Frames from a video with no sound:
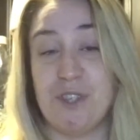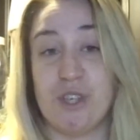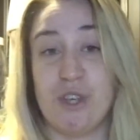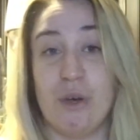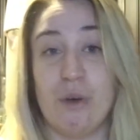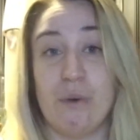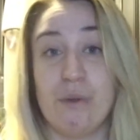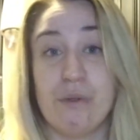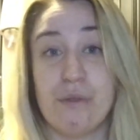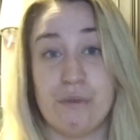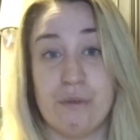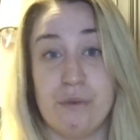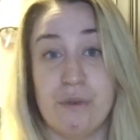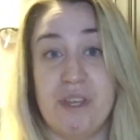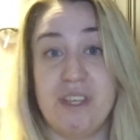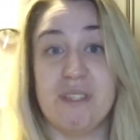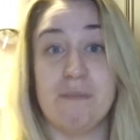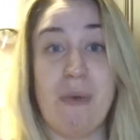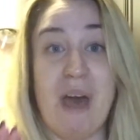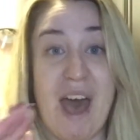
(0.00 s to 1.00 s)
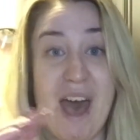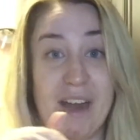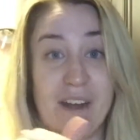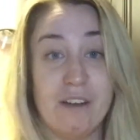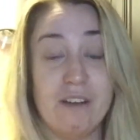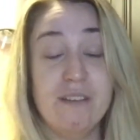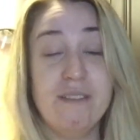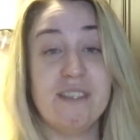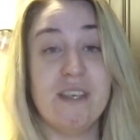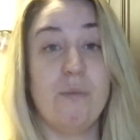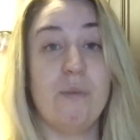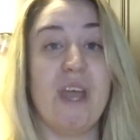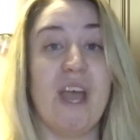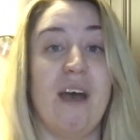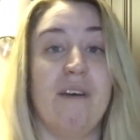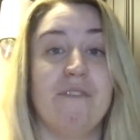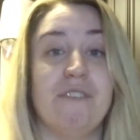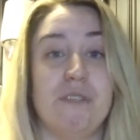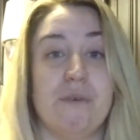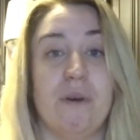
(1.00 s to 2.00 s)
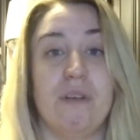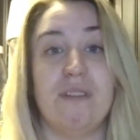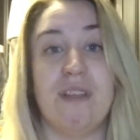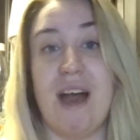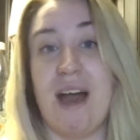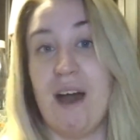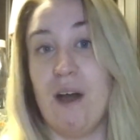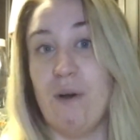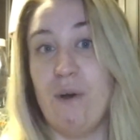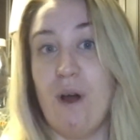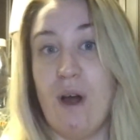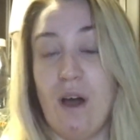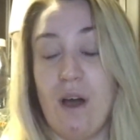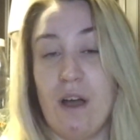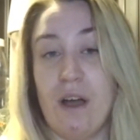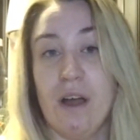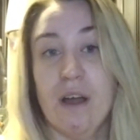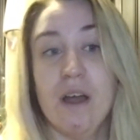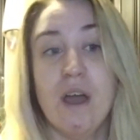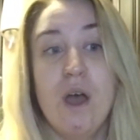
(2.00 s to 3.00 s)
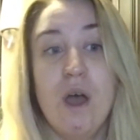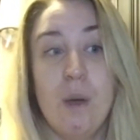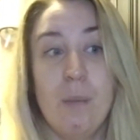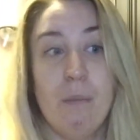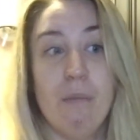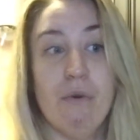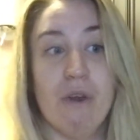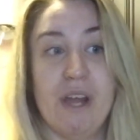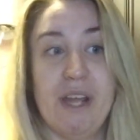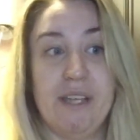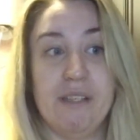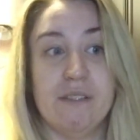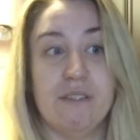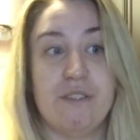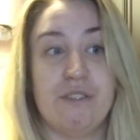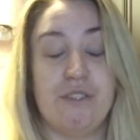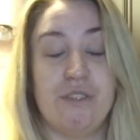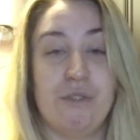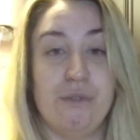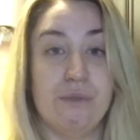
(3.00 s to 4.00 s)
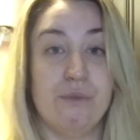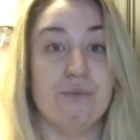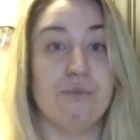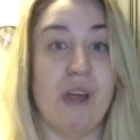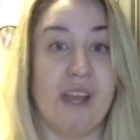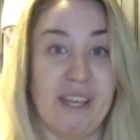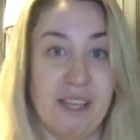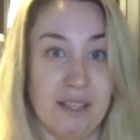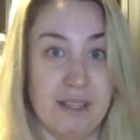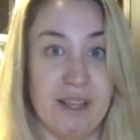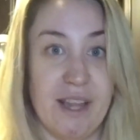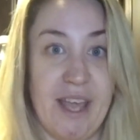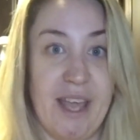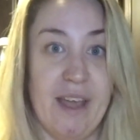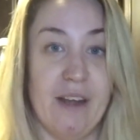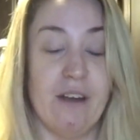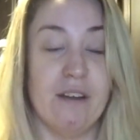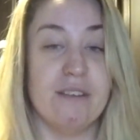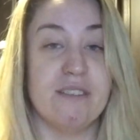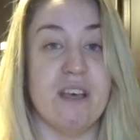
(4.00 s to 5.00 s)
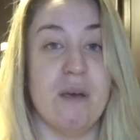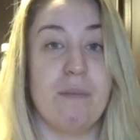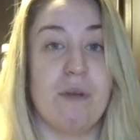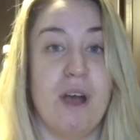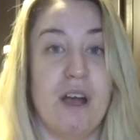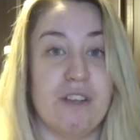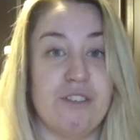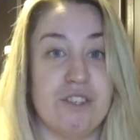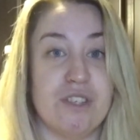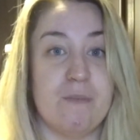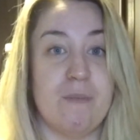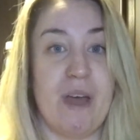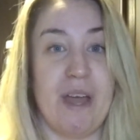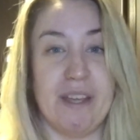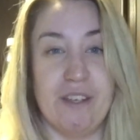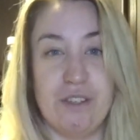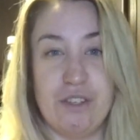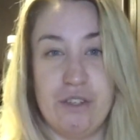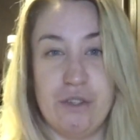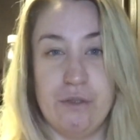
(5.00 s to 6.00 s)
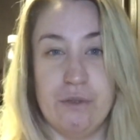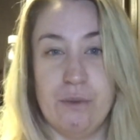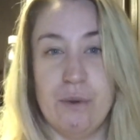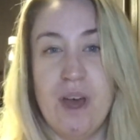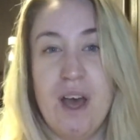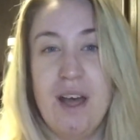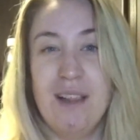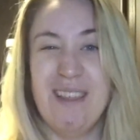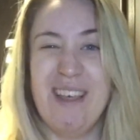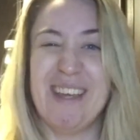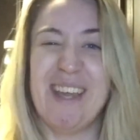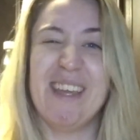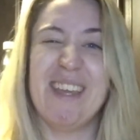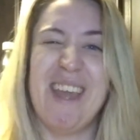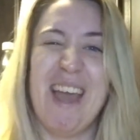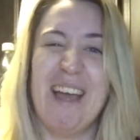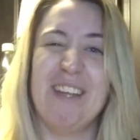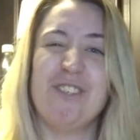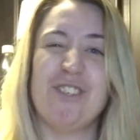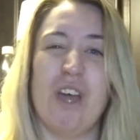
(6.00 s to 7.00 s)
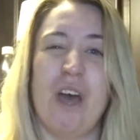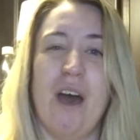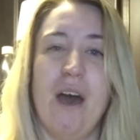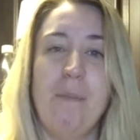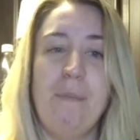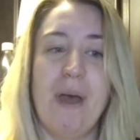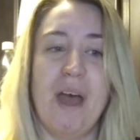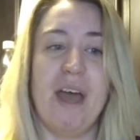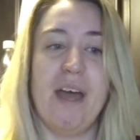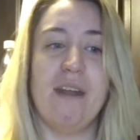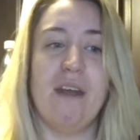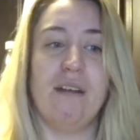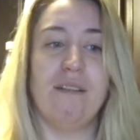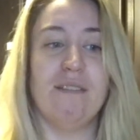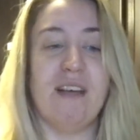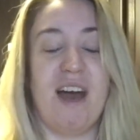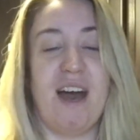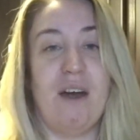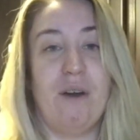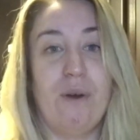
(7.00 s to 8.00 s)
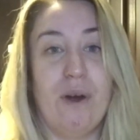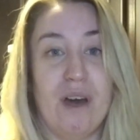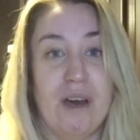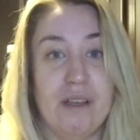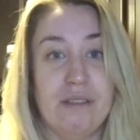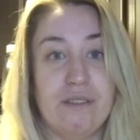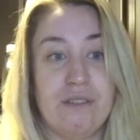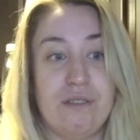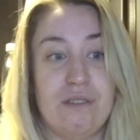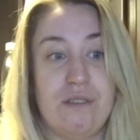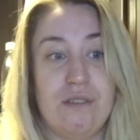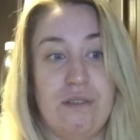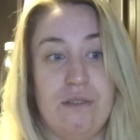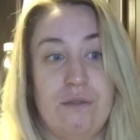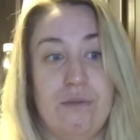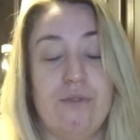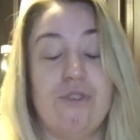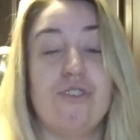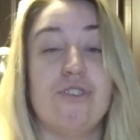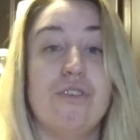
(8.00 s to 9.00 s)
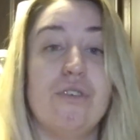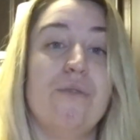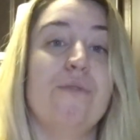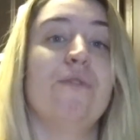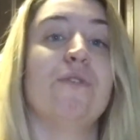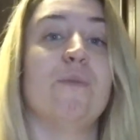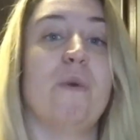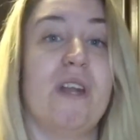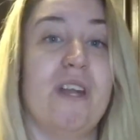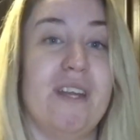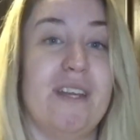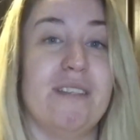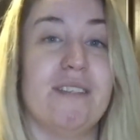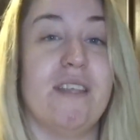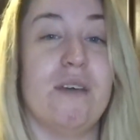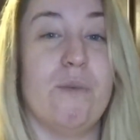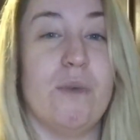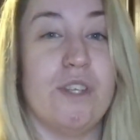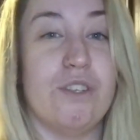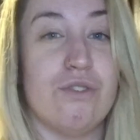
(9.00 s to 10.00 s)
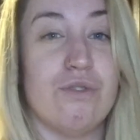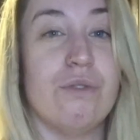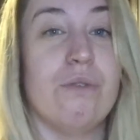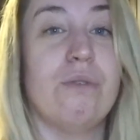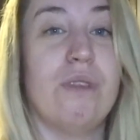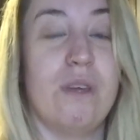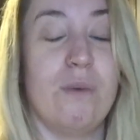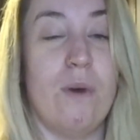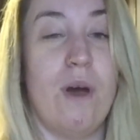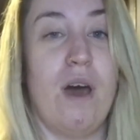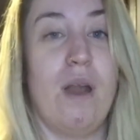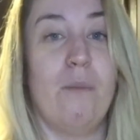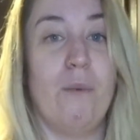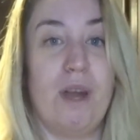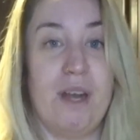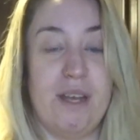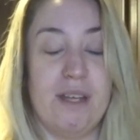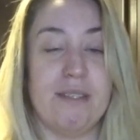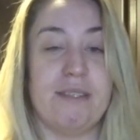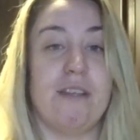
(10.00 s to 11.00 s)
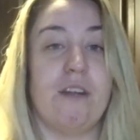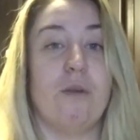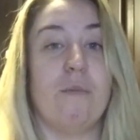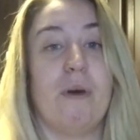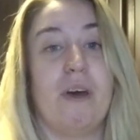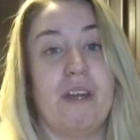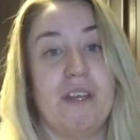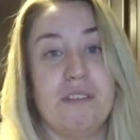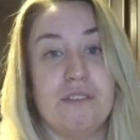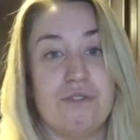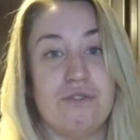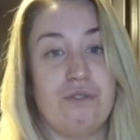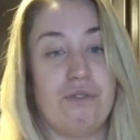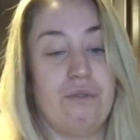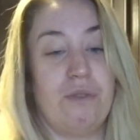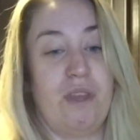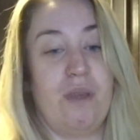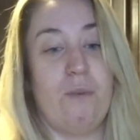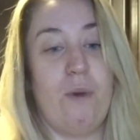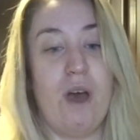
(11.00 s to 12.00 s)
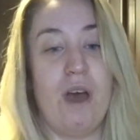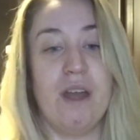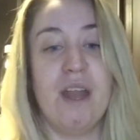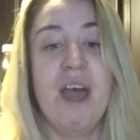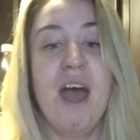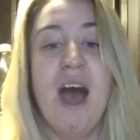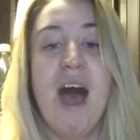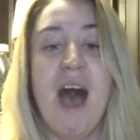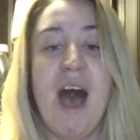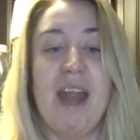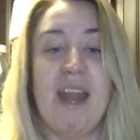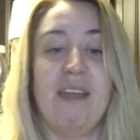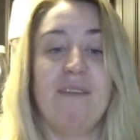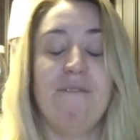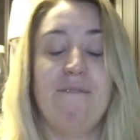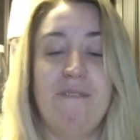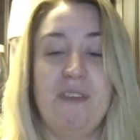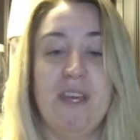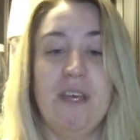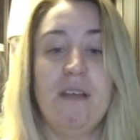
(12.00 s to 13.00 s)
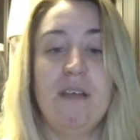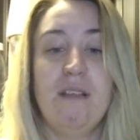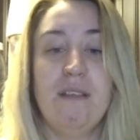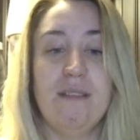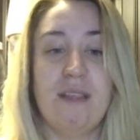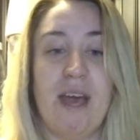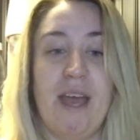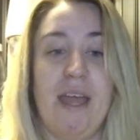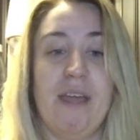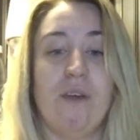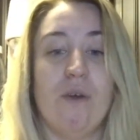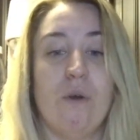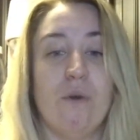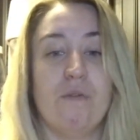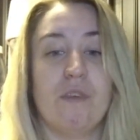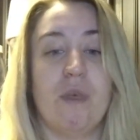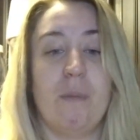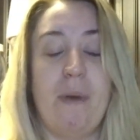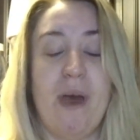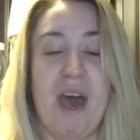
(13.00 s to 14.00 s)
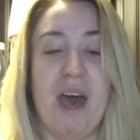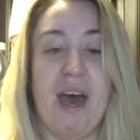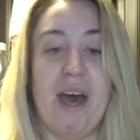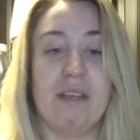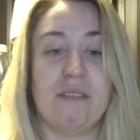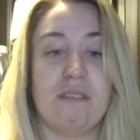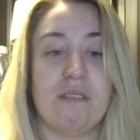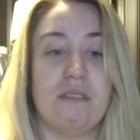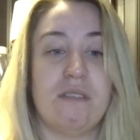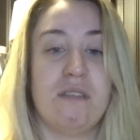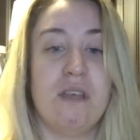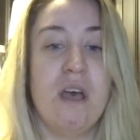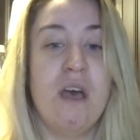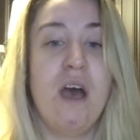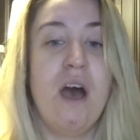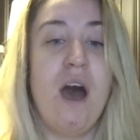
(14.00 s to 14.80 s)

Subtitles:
to go through these patterns, and we have to allow our brains needs to regulate and our subconscious mind to like catch up and allow us to choose what it is that we truly want and what it is that our bodies truly want. And I feel like over the past